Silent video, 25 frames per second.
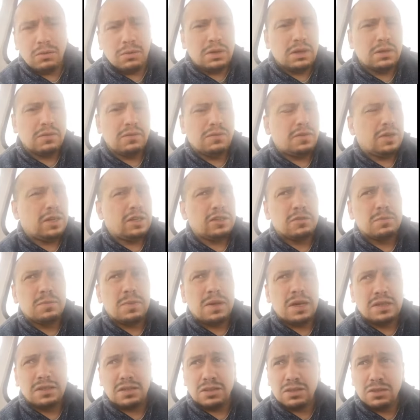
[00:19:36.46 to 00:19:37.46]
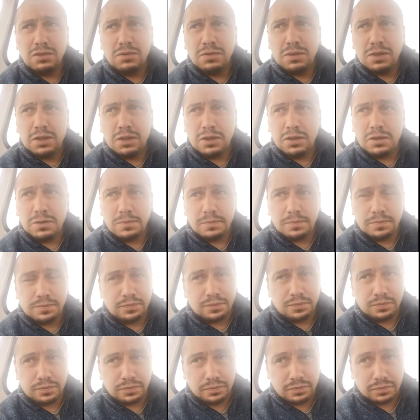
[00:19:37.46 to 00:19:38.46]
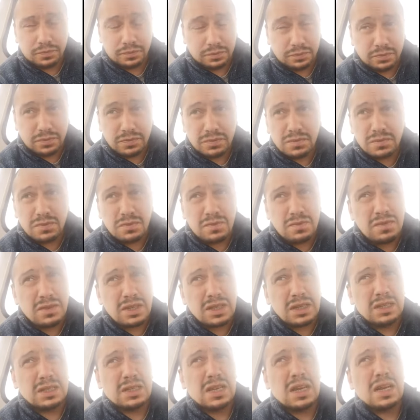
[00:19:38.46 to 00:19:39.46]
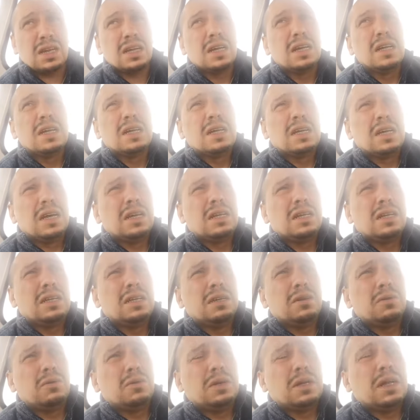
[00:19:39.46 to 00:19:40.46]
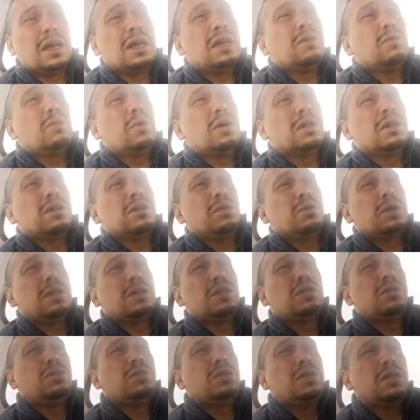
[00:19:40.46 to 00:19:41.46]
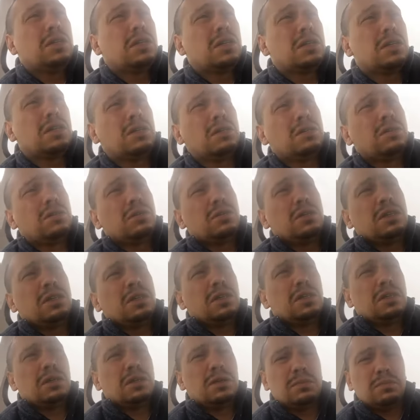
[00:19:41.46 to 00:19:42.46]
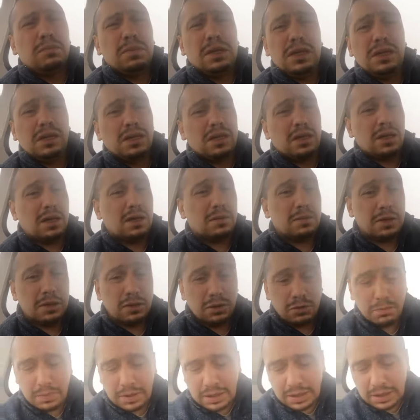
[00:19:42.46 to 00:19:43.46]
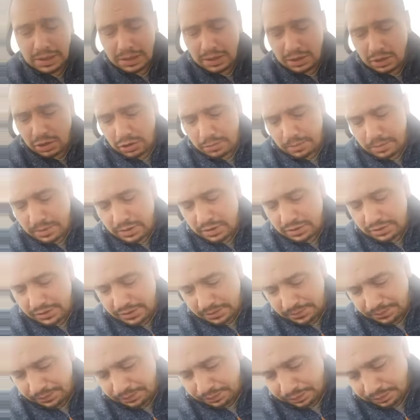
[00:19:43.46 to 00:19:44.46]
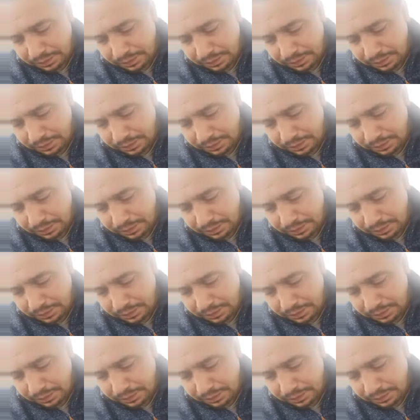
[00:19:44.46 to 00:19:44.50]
with a face mask over here. It's like, and uh, when I went went to the to the Biltema to buy car parts,